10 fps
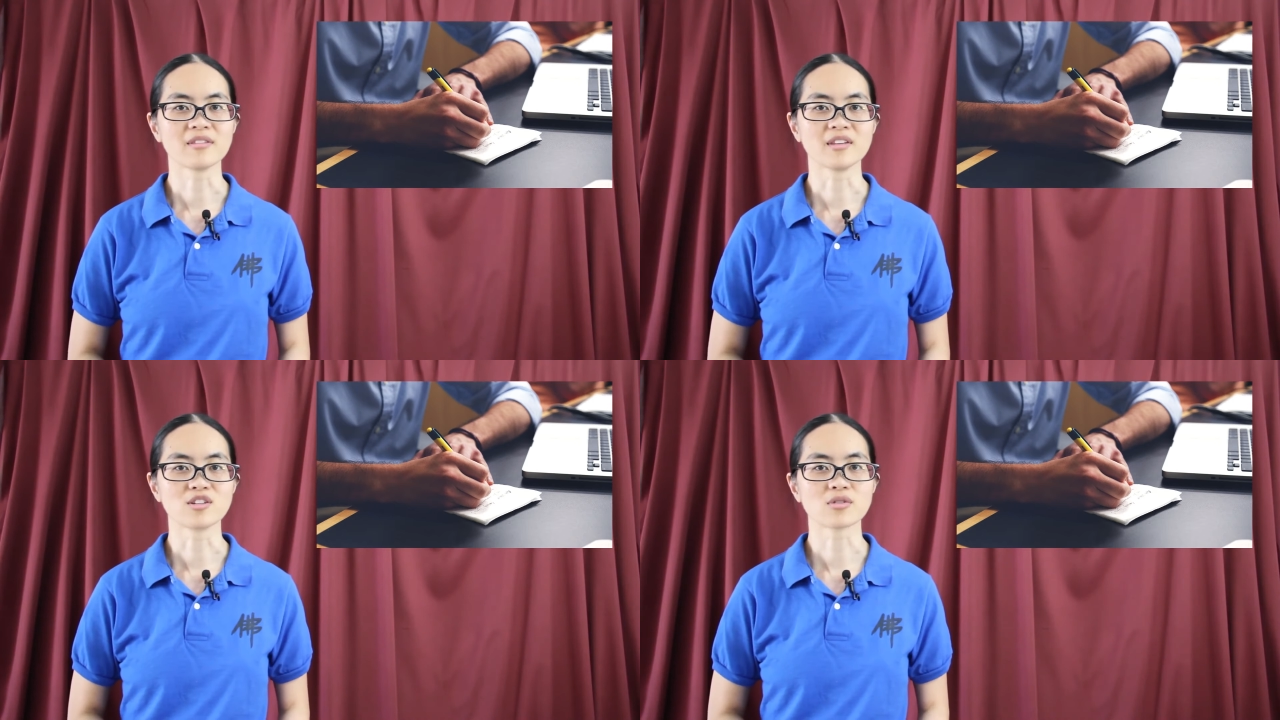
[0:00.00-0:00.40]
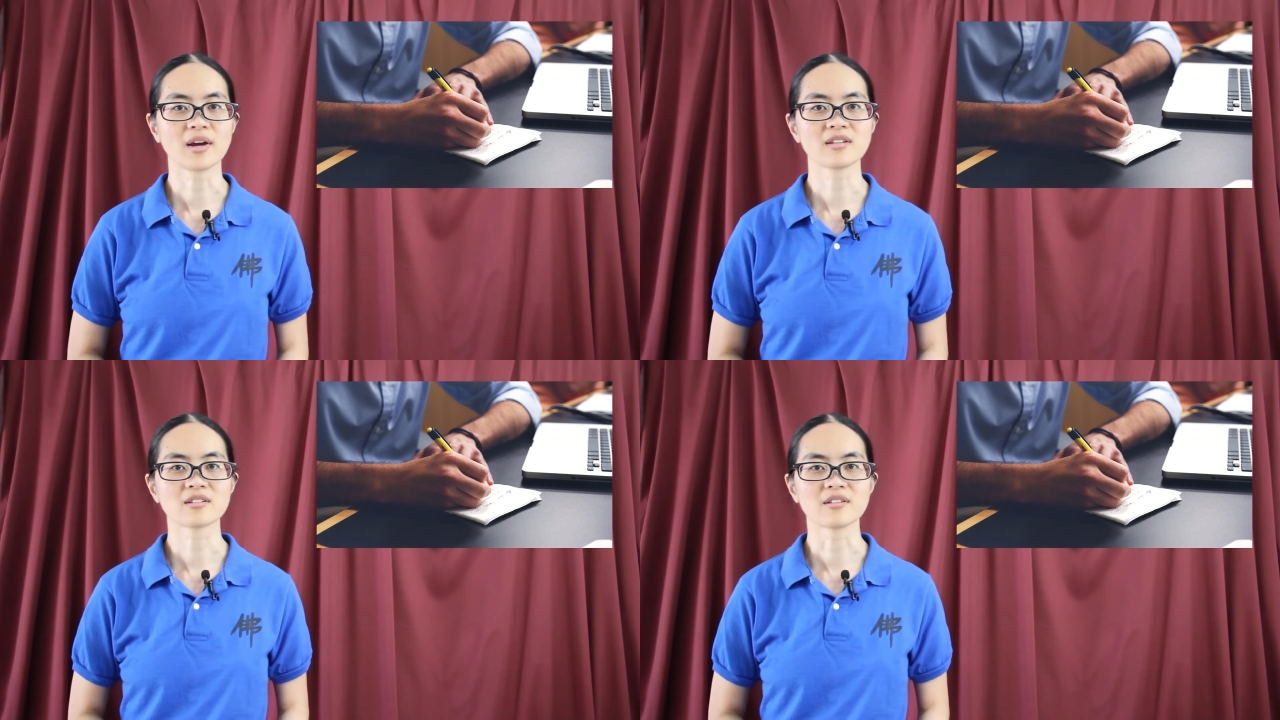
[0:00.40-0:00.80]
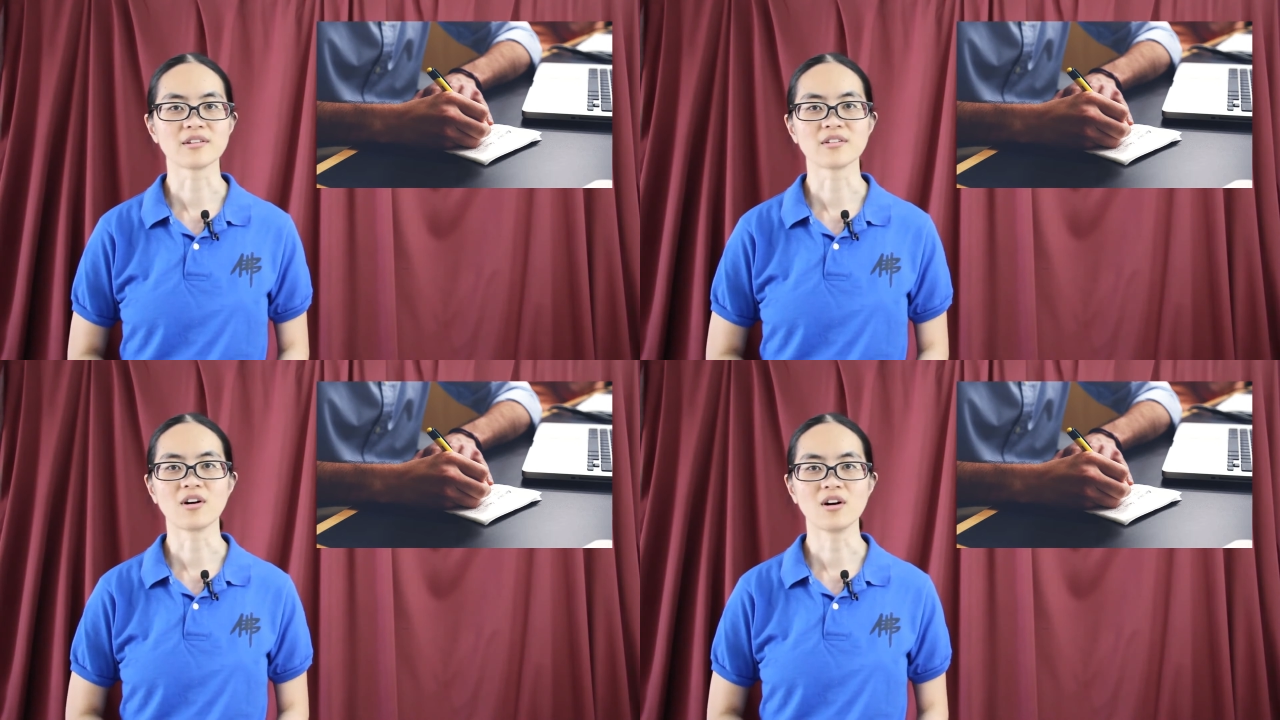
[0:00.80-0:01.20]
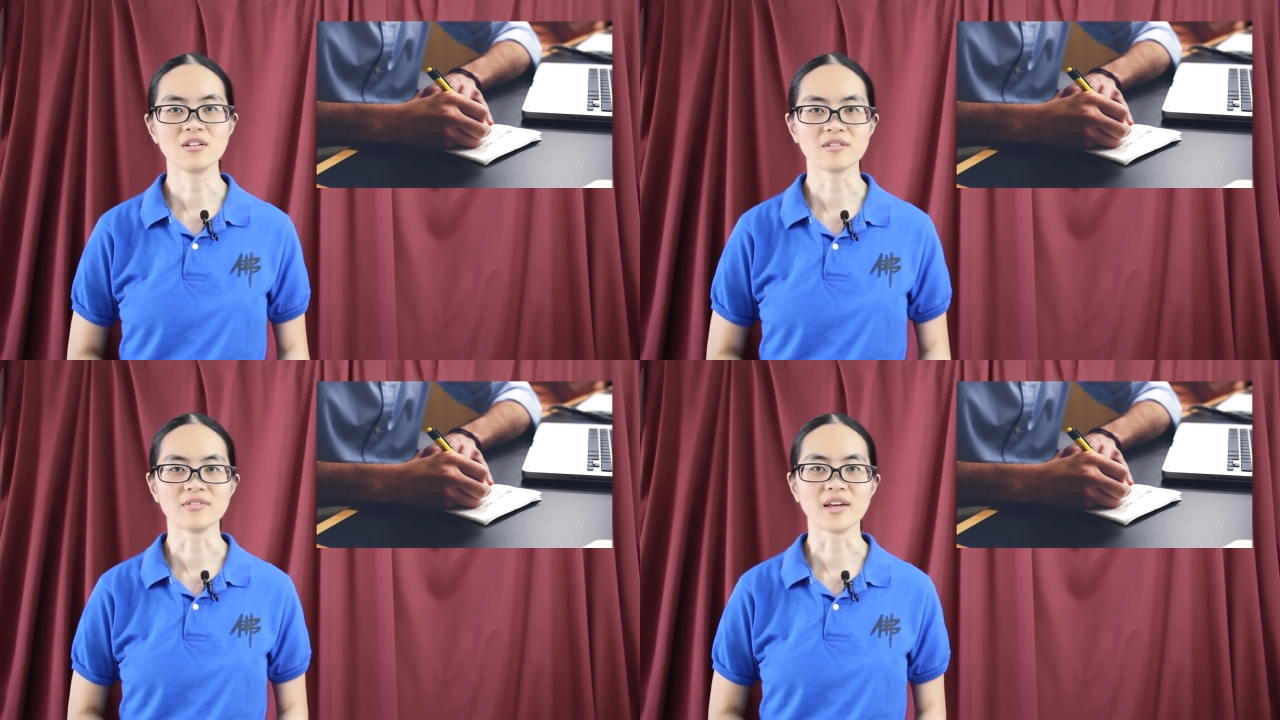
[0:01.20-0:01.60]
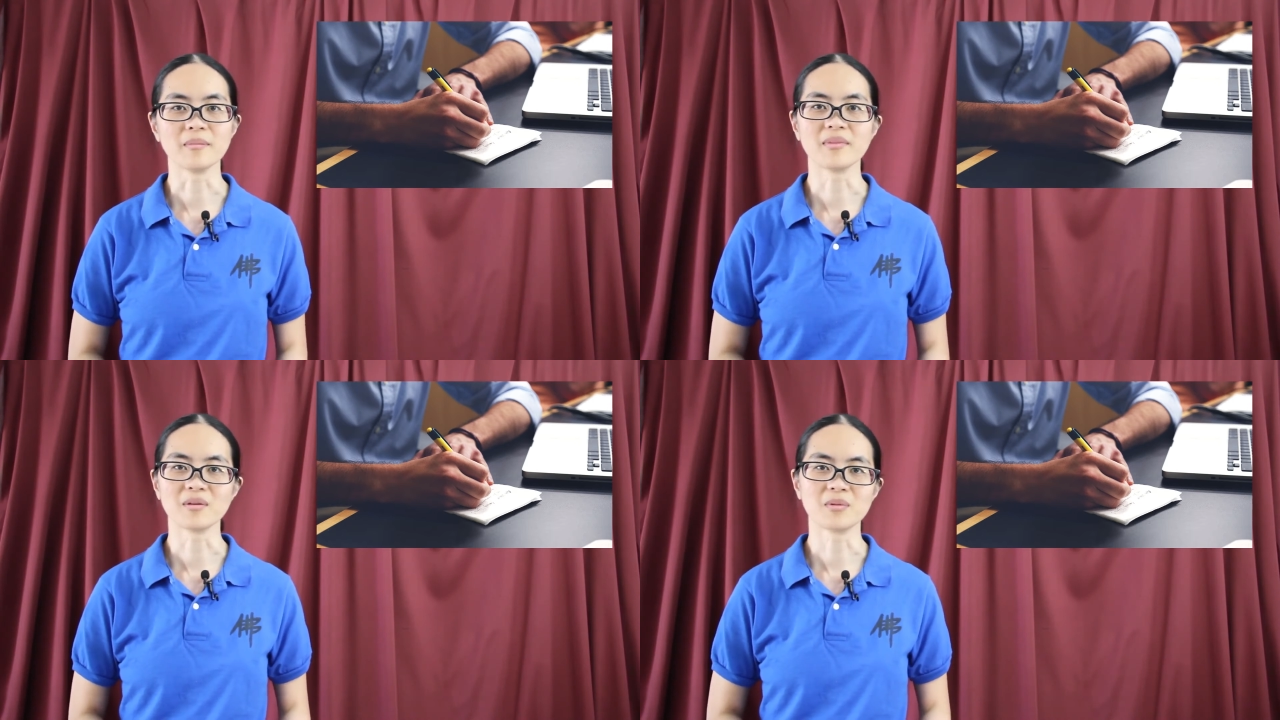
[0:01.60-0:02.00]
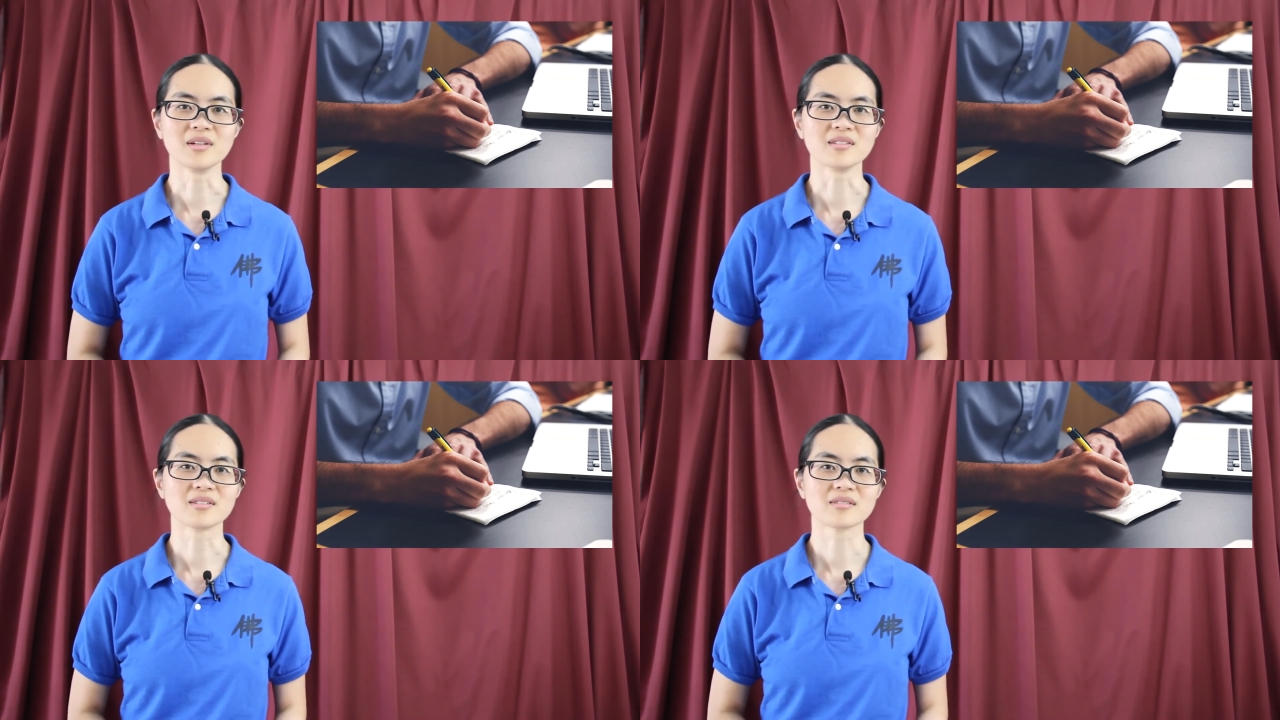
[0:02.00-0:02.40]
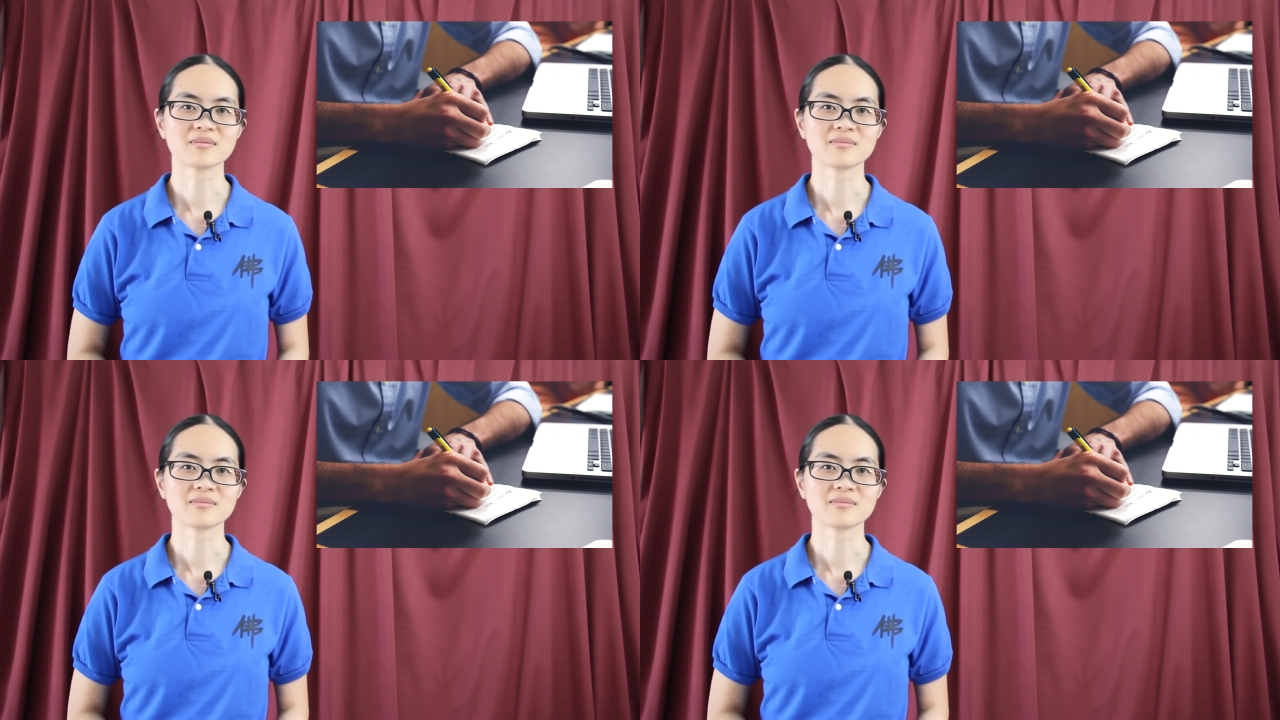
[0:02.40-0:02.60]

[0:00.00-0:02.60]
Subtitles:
than trying to learn all of them at once.